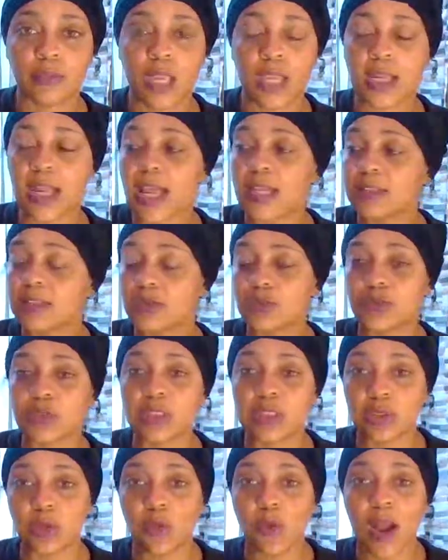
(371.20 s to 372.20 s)
and that's the
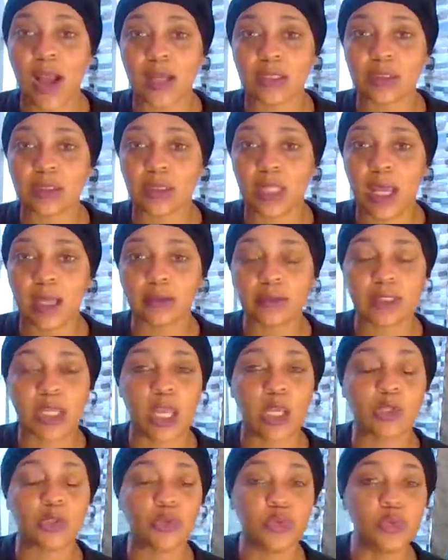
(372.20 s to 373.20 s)
reason why it's like
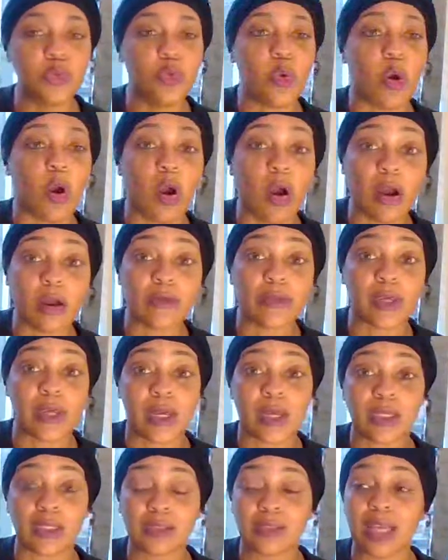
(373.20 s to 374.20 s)
that. You are the
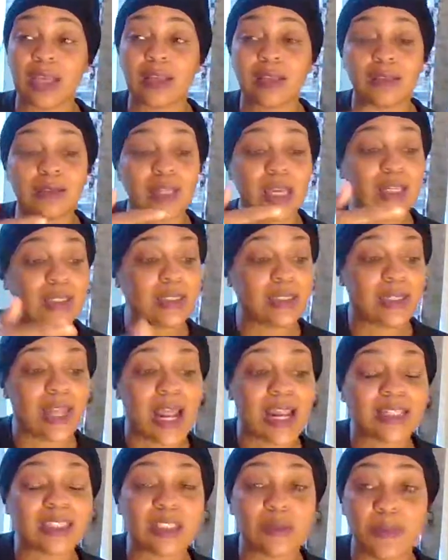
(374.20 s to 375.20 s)
un- they they did
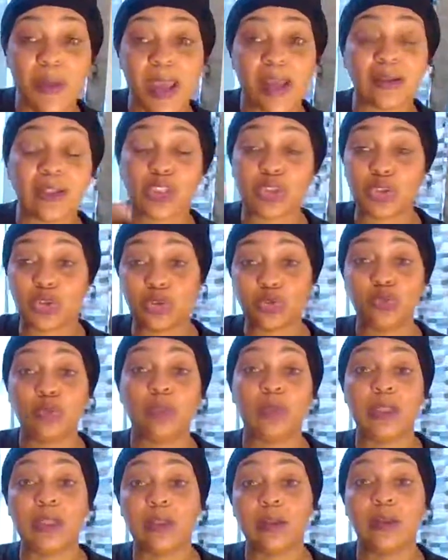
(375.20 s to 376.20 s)
not expect that you
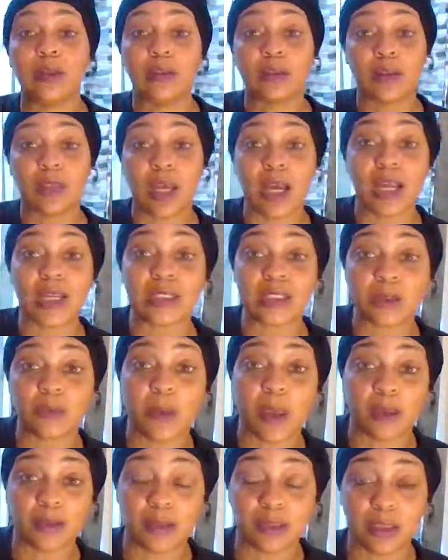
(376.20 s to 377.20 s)
be the
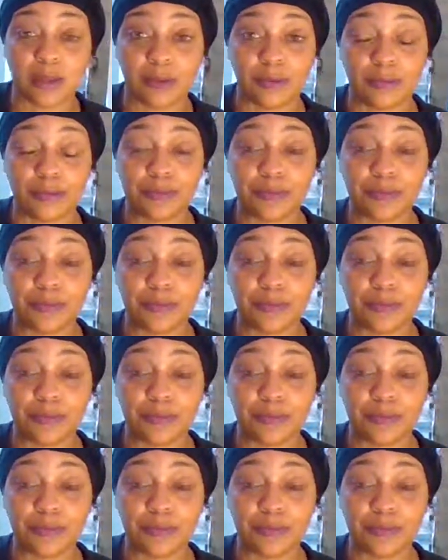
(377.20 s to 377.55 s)
unexpected.